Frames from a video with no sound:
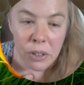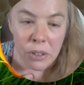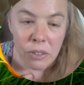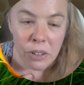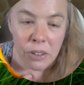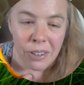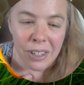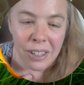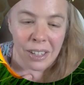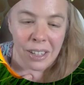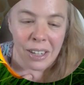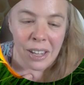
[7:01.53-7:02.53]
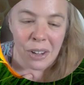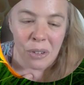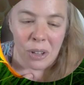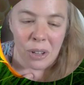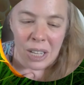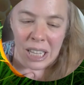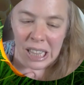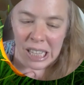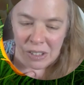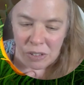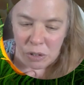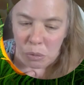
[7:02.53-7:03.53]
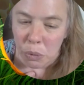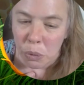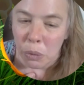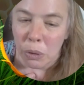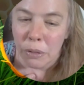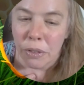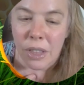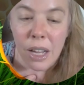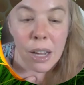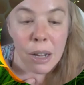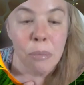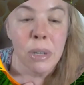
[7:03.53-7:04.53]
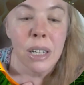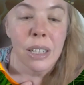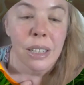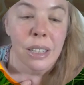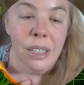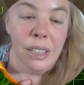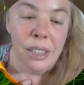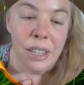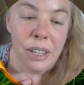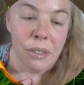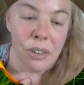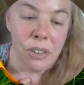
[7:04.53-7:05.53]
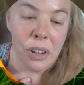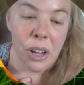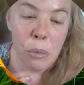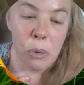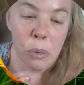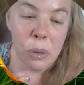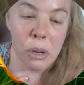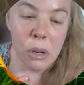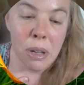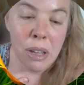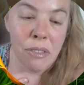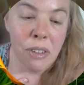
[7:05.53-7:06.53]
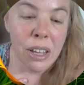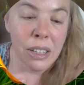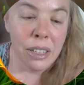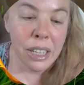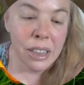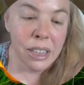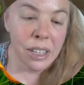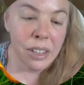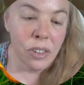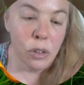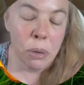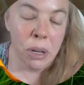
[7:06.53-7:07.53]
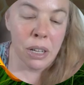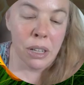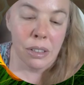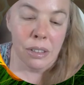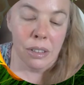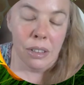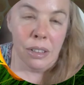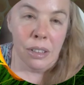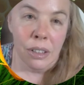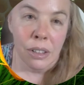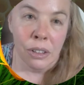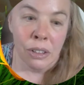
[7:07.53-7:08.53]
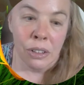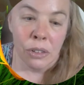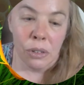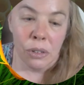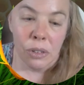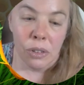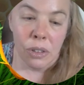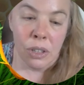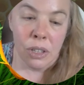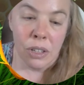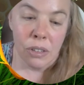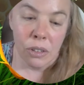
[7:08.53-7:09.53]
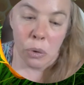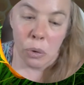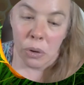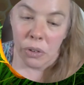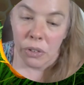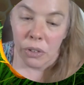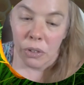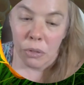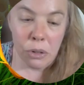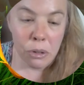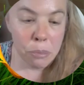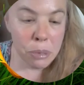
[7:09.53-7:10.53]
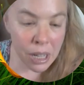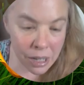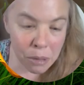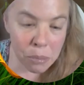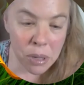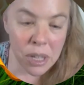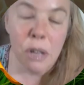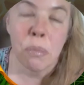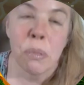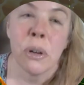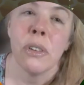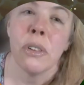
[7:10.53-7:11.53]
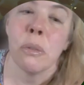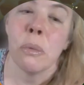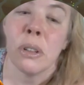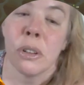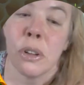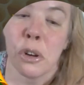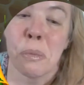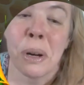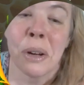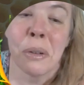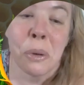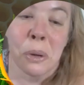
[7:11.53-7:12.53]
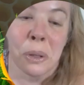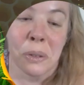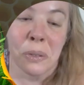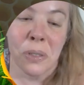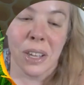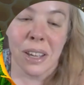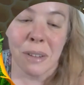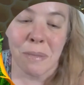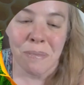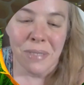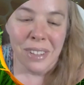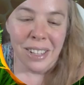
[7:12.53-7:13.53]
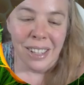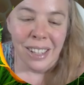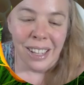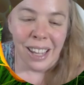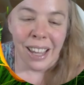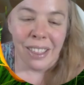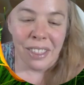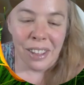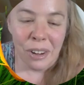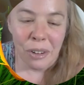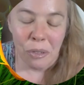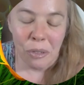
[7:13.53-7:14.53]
Fahrenheit. Now, this is a rule of thumb. There are times when you may violate this, but as this course is for beginning beekeepers, we'll go by rule of thumb, and then